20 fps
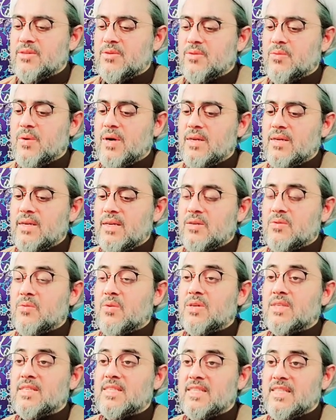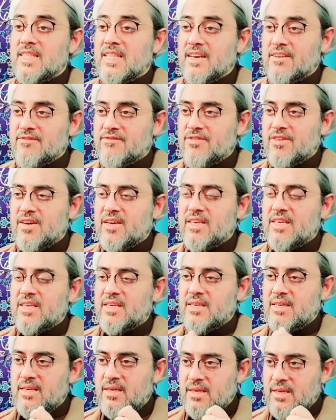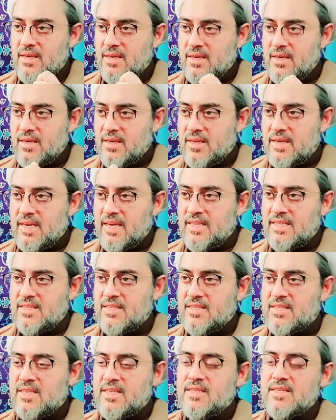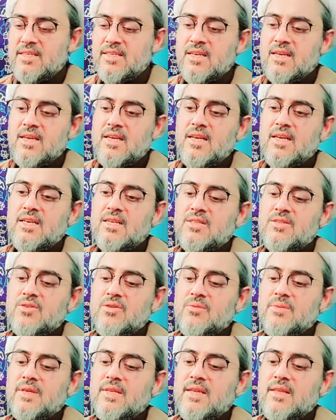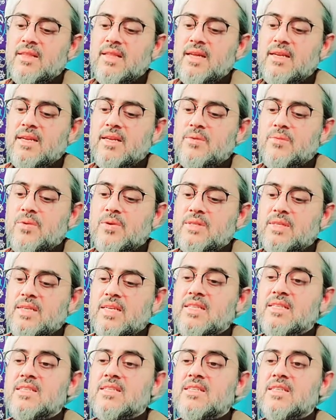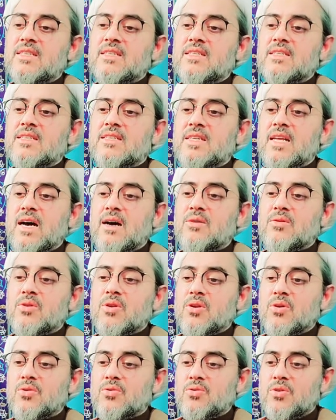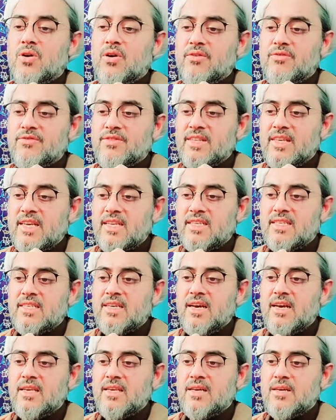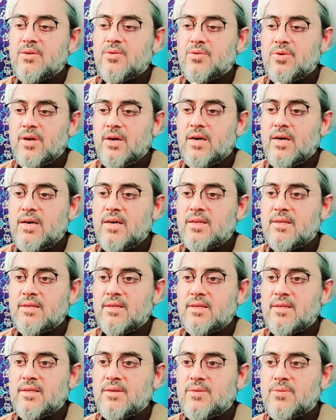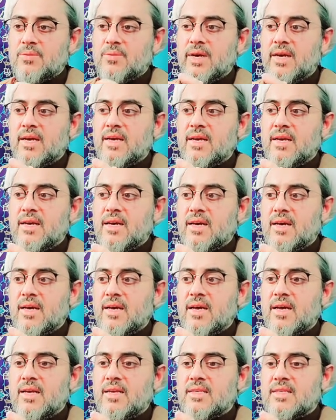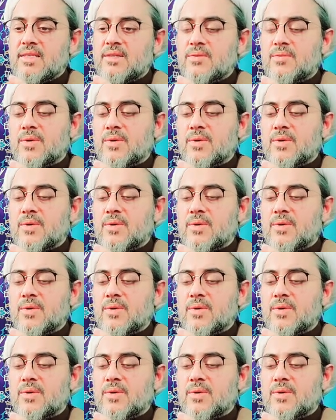So one, it was daf'i, instant, so meaning that it was an instant download of the entire Quran, where the